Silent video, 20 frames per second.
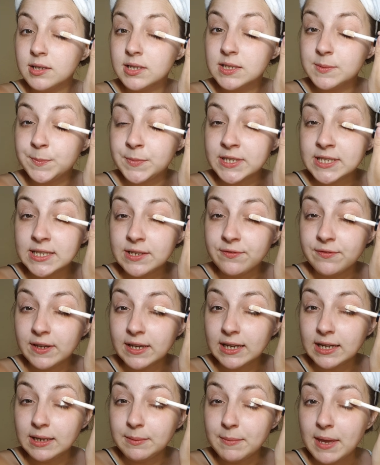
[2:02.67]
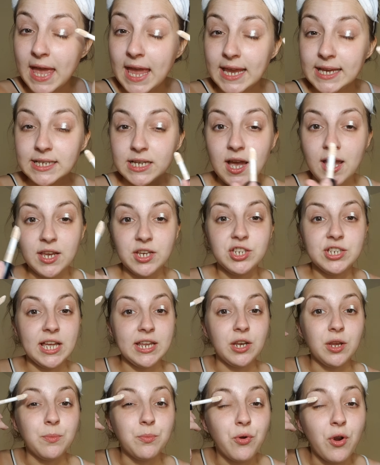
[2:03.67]
specifically made
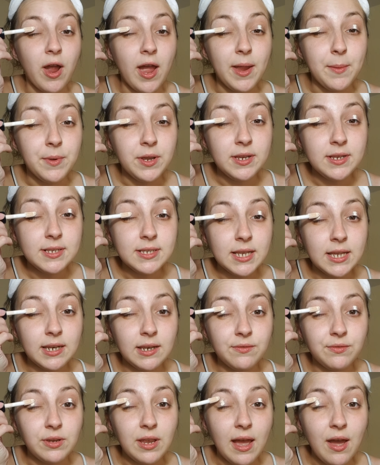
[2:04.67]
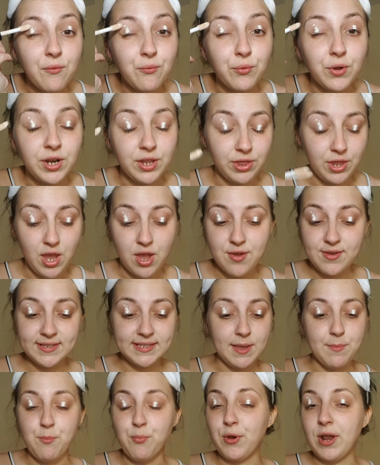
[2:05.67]
eyeshadow primers, and if you have one of those,
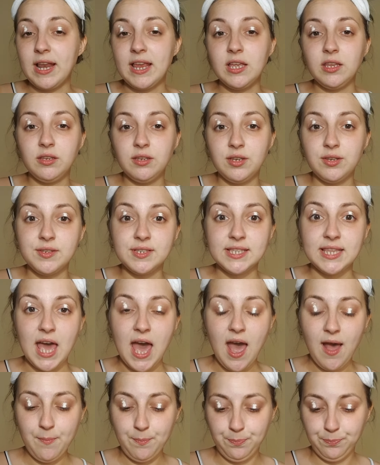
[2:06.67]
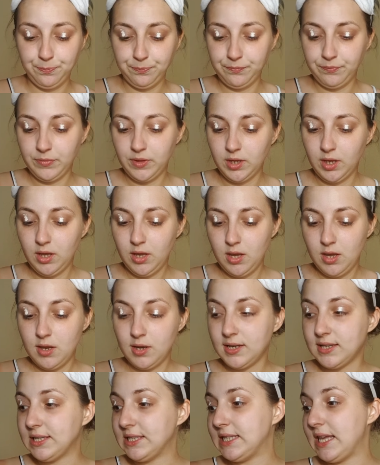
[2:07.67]
then brilliant, use that,
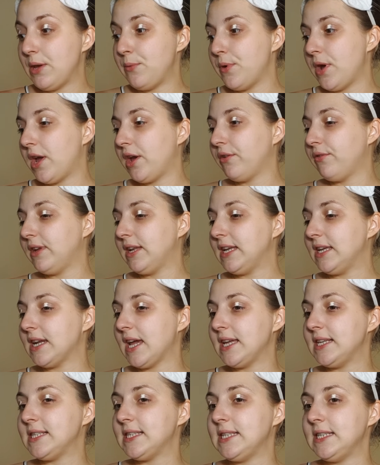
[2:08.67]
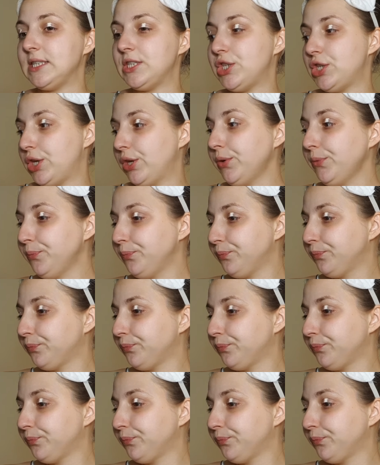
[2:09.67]
because they work really nicely too.